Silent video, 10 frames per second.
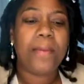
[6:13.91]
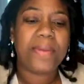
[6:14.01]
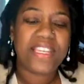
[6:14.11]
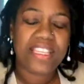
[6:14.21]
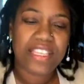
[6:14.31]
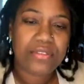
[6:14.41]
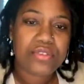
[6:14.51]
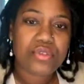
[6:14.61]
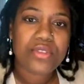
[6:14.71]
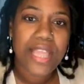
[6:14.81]
but it gives
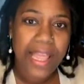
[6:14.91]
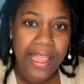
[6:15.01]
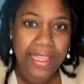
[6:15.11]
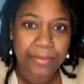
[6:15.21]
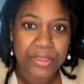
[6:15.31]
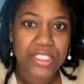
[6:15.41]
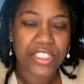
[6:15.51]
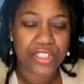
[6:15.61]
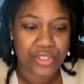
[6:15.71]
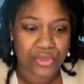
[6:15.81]
you time to
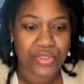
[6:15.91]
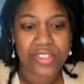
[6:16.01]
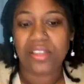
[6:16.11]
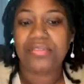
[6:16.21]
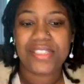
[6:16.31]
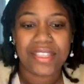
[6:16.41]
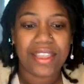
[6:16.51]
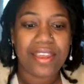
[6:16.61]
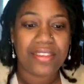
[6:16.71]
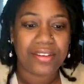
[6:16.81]
get yourself
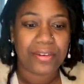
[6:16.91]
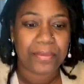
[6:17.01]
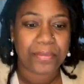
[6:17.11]
together.